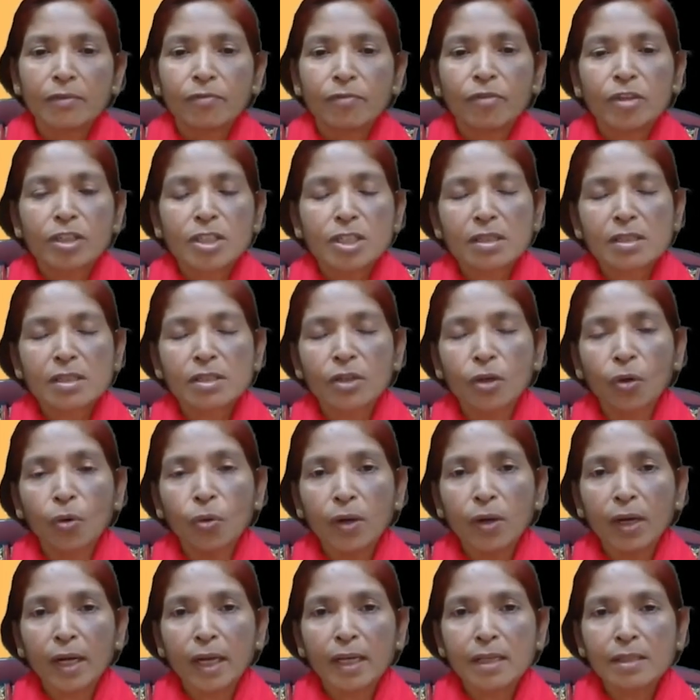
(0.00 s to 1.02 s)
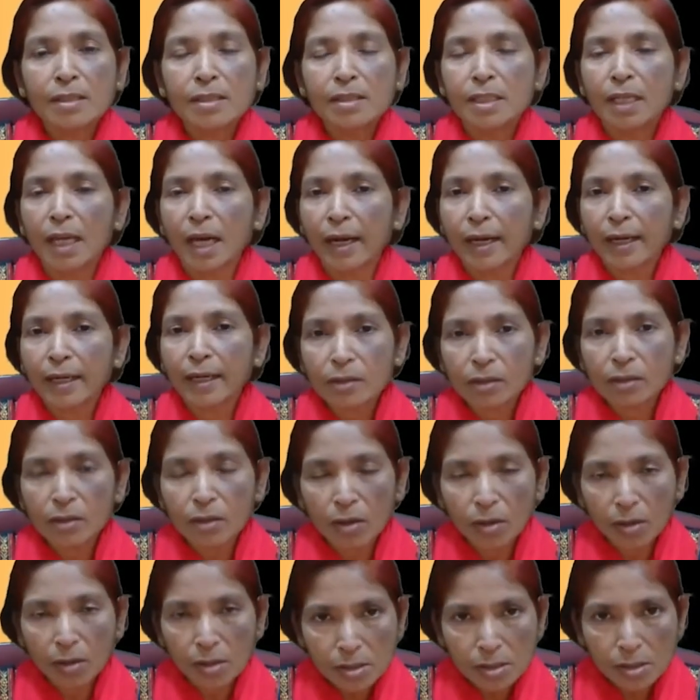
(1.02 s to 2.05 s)
which is known as direct
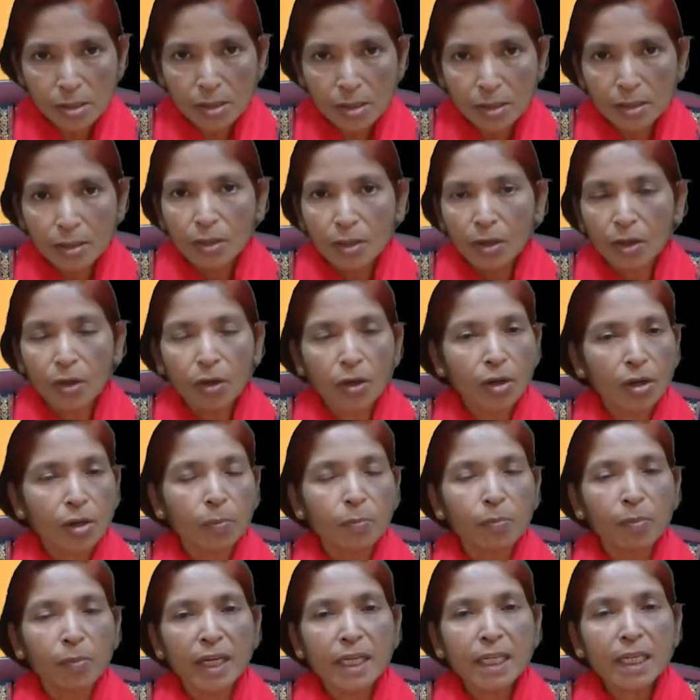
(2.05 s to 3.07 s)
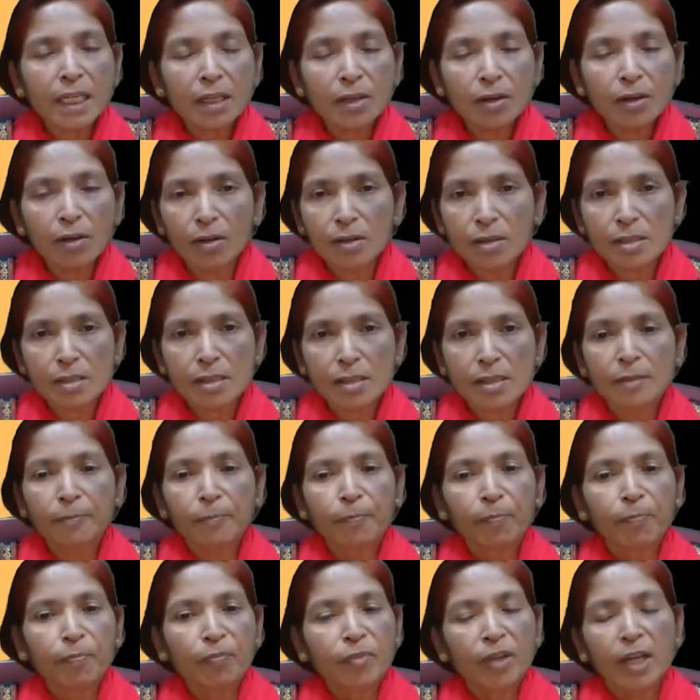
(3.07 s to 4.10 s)
cost or money cost,
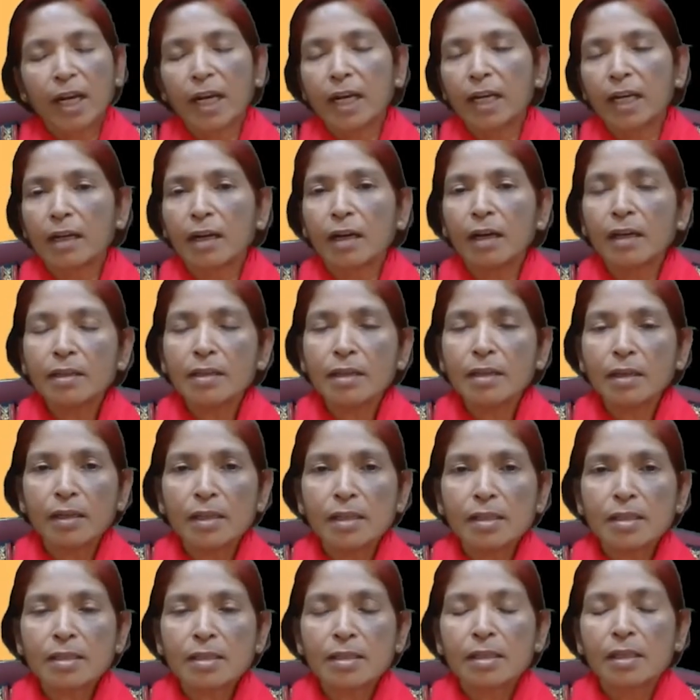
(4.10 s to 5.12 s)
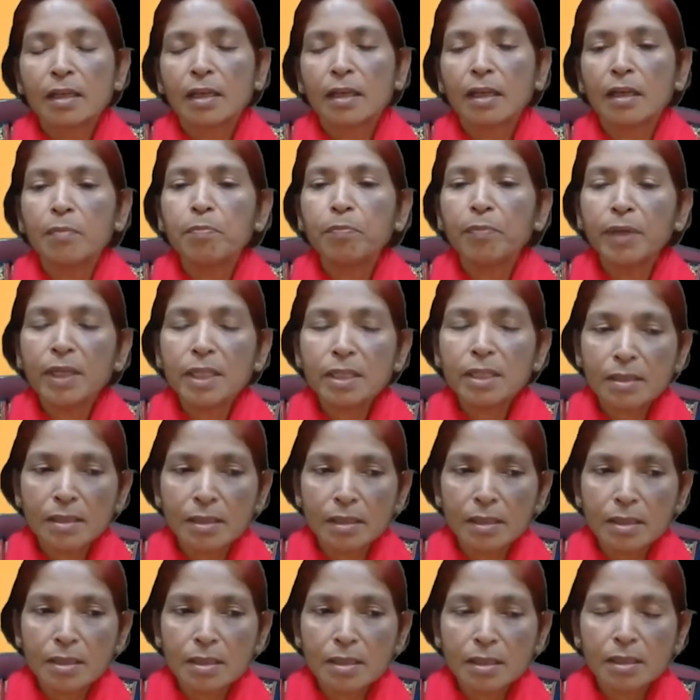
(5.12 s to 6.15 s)
and other is
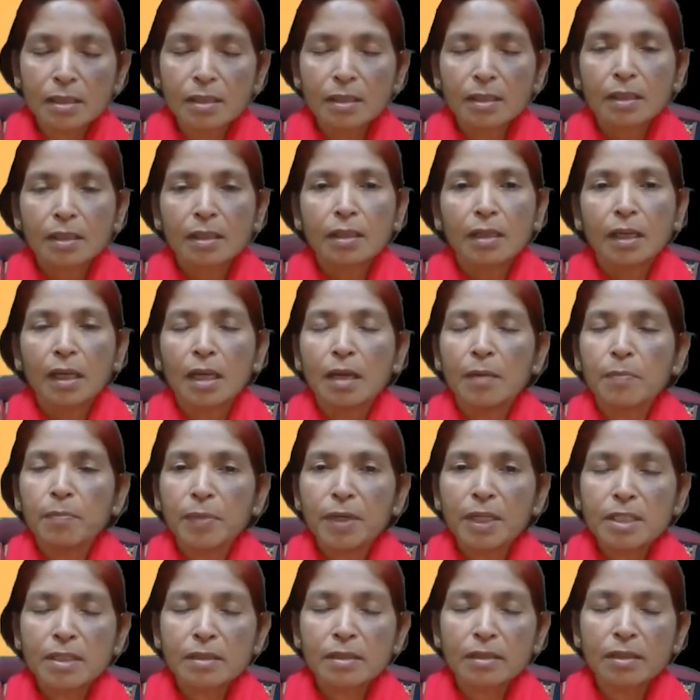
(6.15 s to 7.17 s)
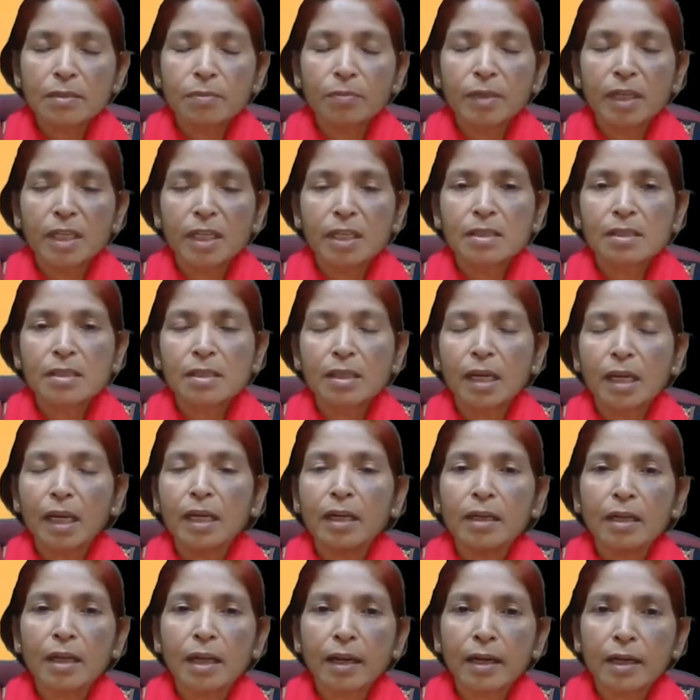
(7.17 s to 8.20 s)
implicit. Implicit means
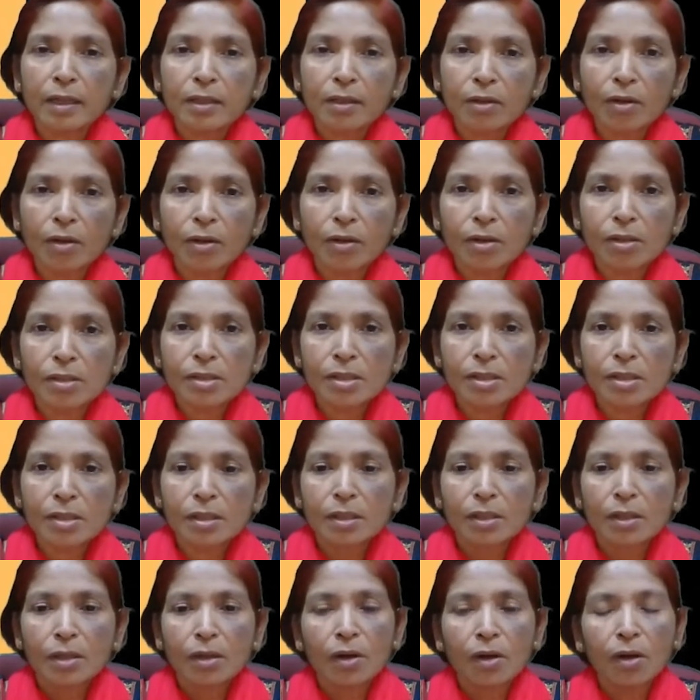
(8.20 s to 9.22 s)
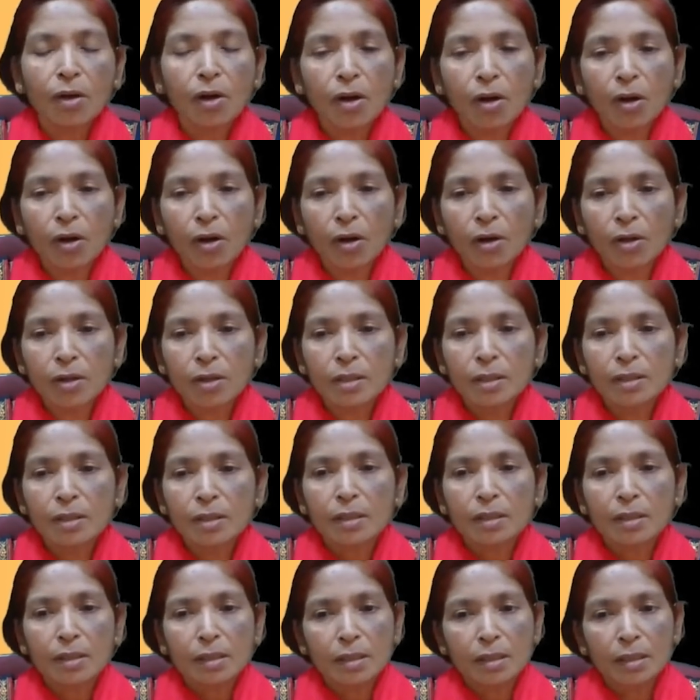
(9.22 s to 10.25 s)
indirect cost or
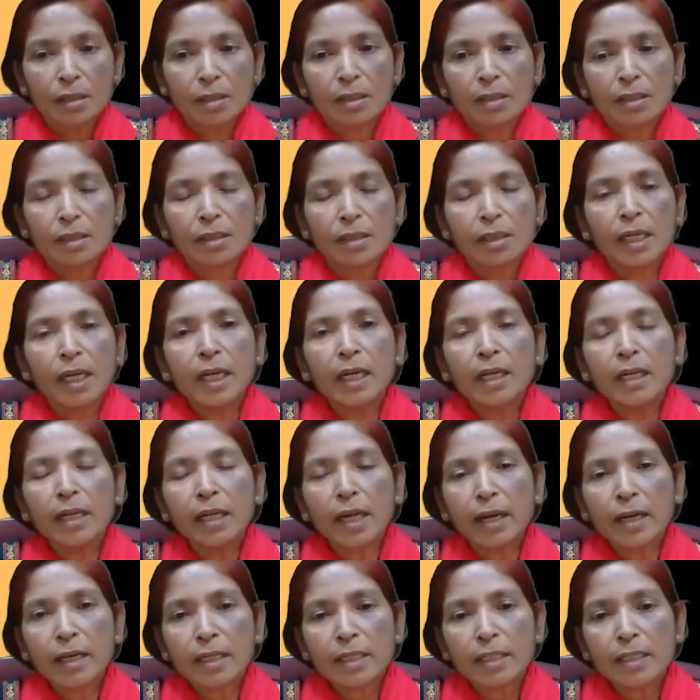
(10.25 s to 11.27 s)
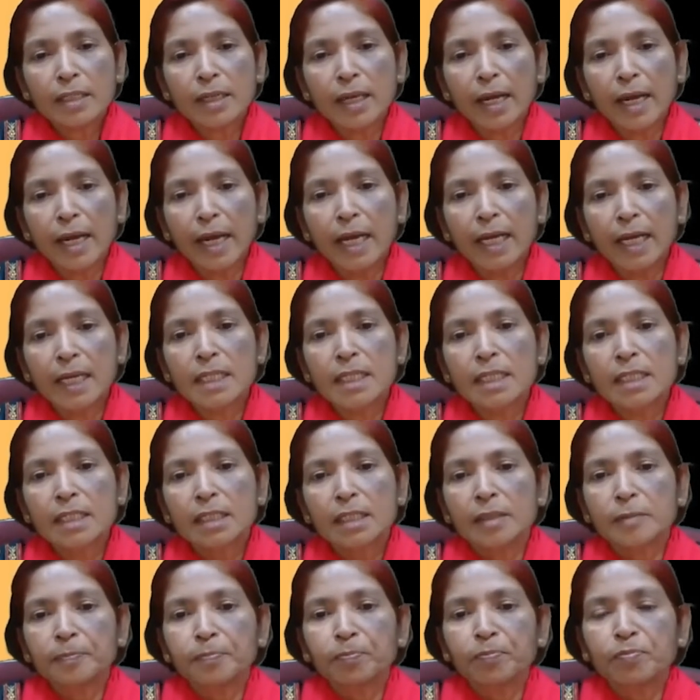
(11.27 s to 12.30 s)
indirect, and
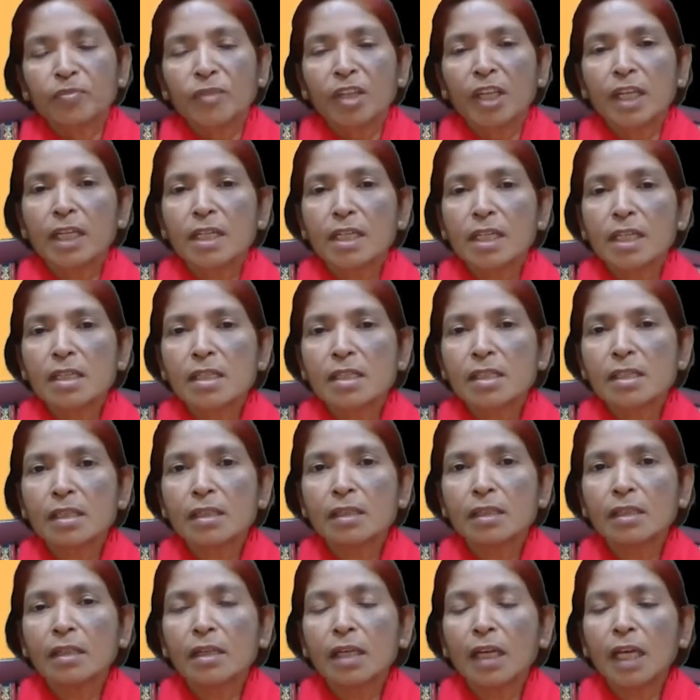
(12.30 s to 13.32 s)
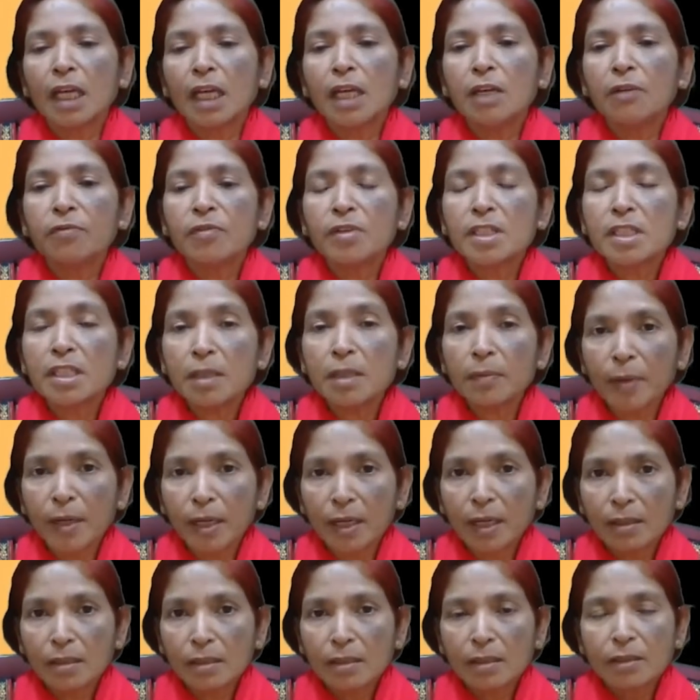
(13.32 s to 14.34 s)
it is
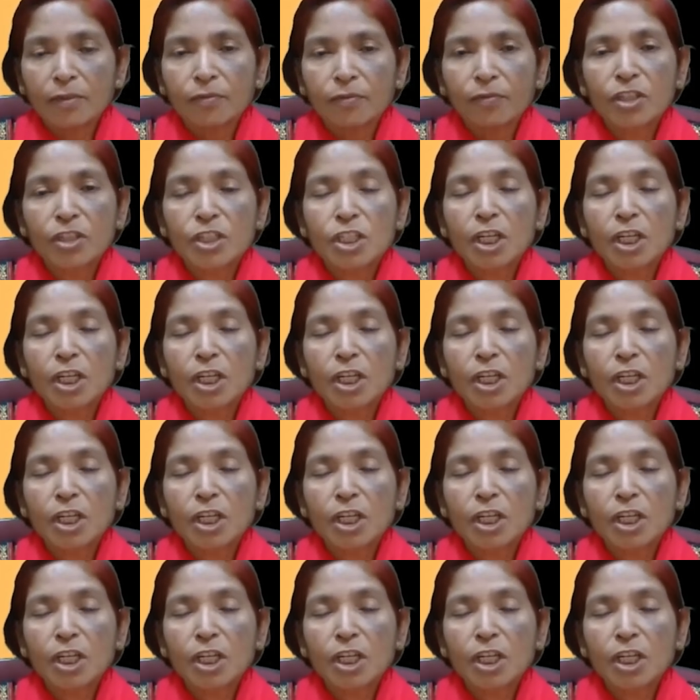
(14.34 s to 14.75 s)
invisible, which